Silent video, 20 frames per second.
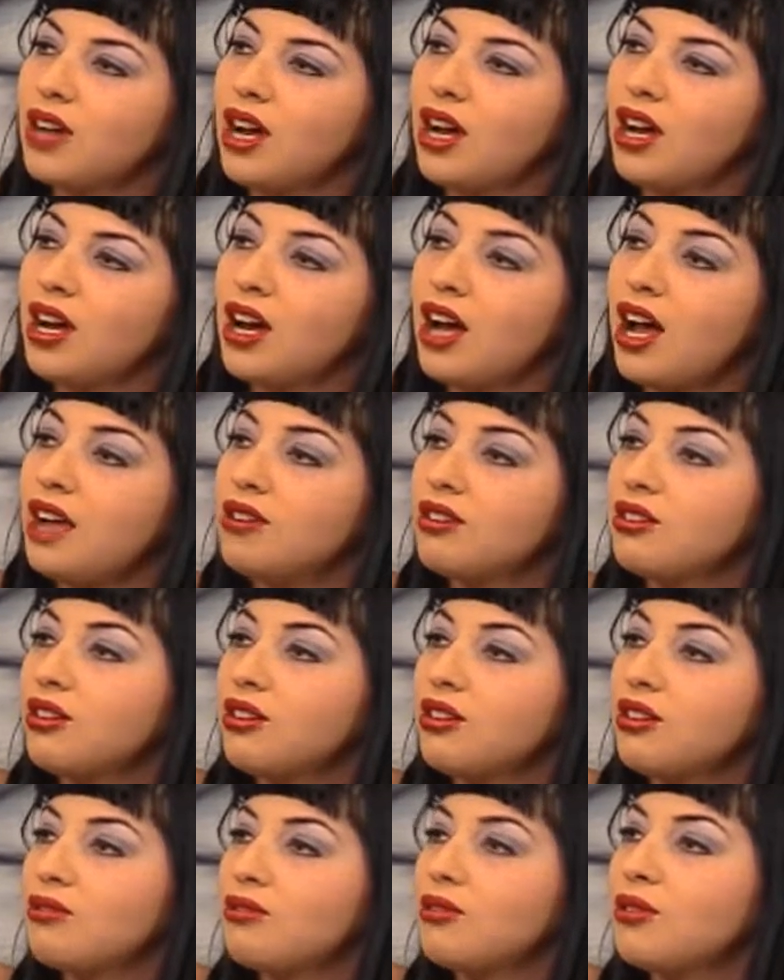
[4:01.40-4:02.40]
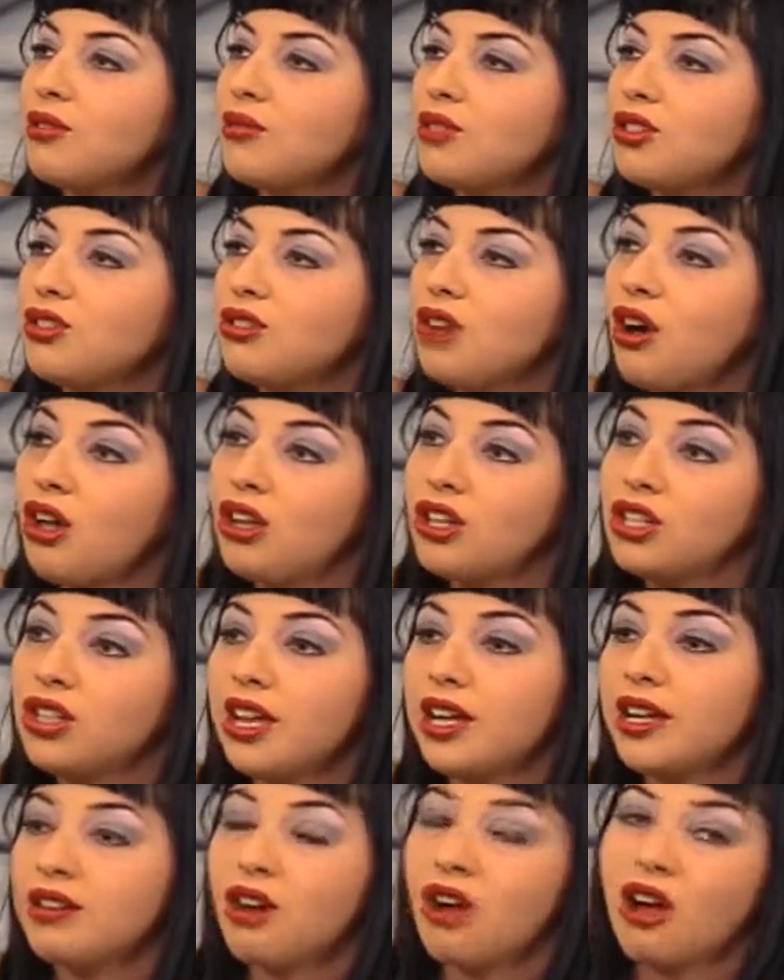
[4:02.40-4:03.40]
I don't know, what would you call it?
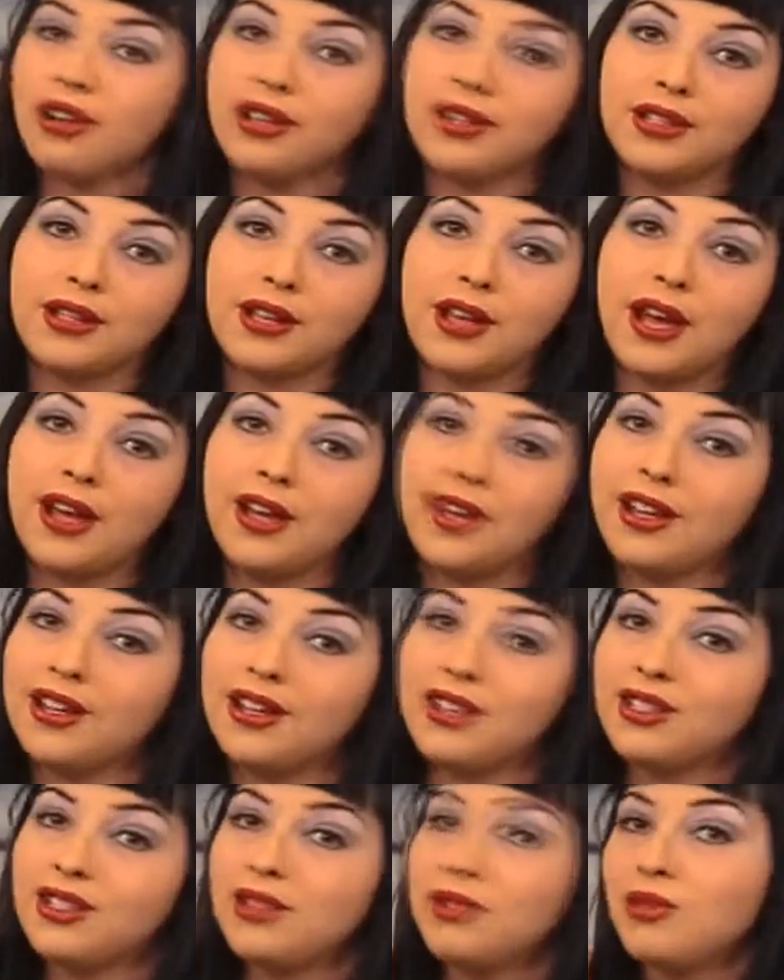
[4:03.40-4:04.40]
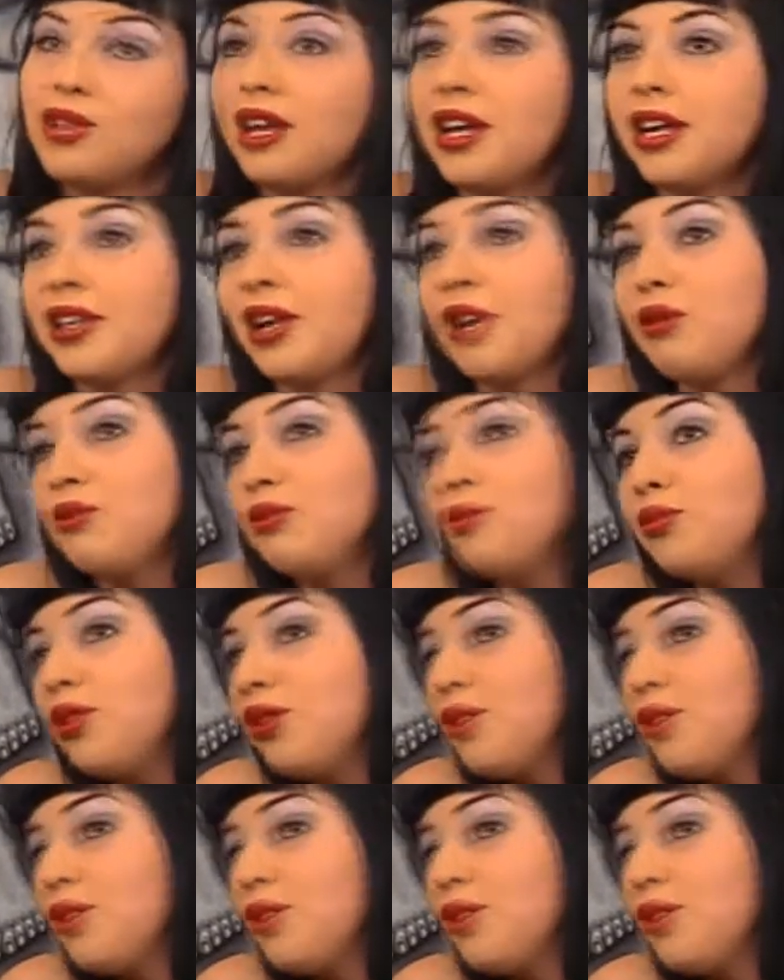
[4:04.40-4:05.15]
Like doggy style. I seem to like that one pretty.